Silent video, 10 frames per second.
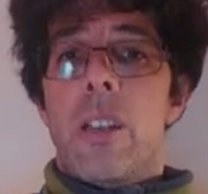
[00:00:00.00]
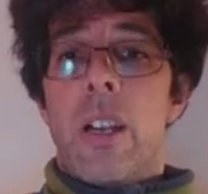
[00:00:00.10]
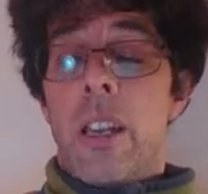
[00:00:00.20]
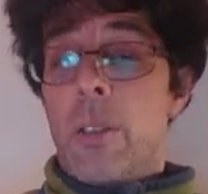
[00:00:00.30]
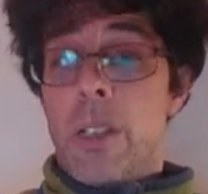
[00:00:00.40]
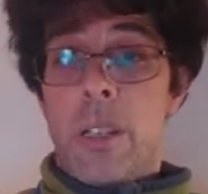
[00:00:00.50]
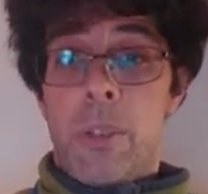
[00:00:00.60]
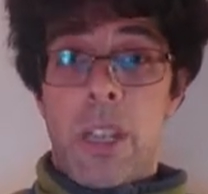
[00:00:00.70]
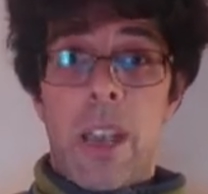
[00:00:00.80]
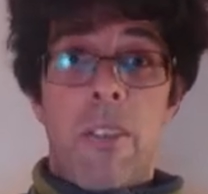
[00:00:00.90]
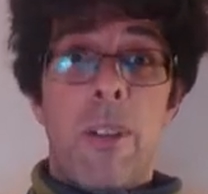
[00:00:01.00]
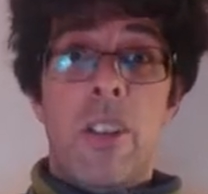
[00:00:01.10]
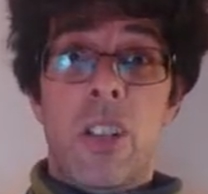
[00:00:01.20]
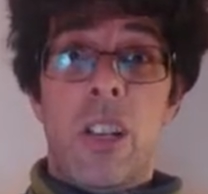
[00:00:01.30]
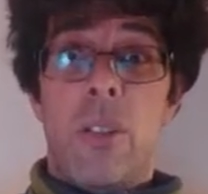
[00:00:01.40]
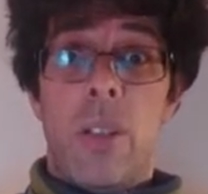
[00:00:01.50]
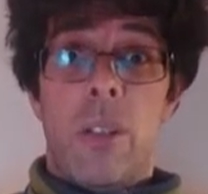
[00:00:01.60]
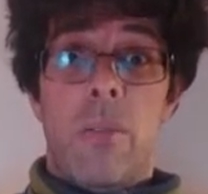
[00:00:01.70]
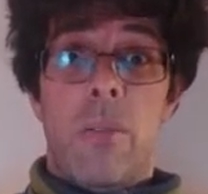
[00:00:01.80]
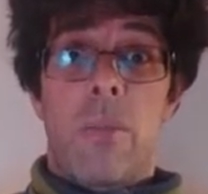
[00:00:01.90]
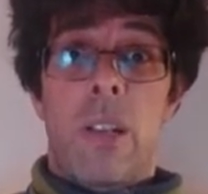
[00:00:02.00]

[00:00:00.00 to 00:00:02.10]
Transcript: I know it seems scary, but just close it.